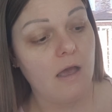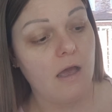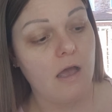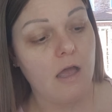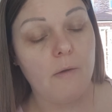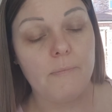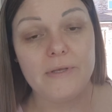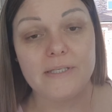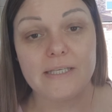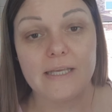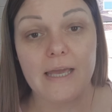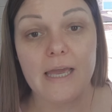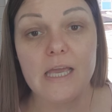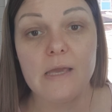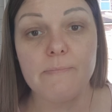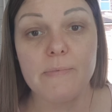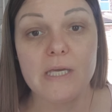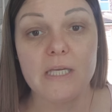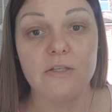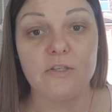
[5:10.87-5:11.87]
It's a
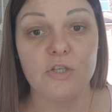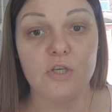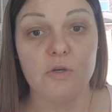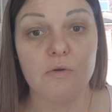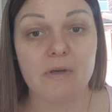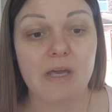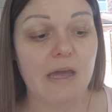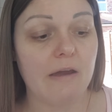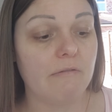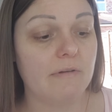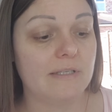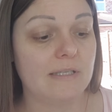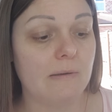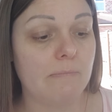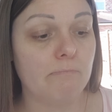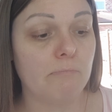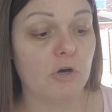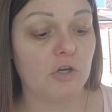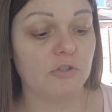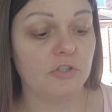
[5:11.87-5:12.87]
KB2
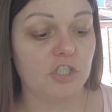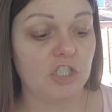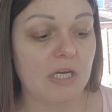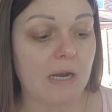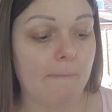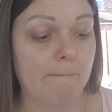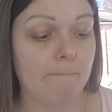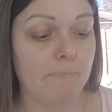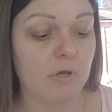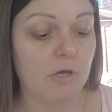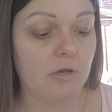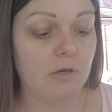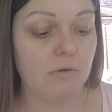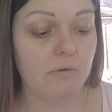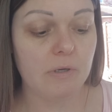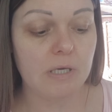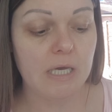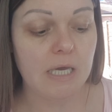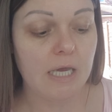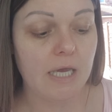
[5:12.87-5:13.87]
Keratin Bond
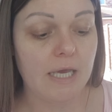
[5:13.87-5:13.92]
shampoo.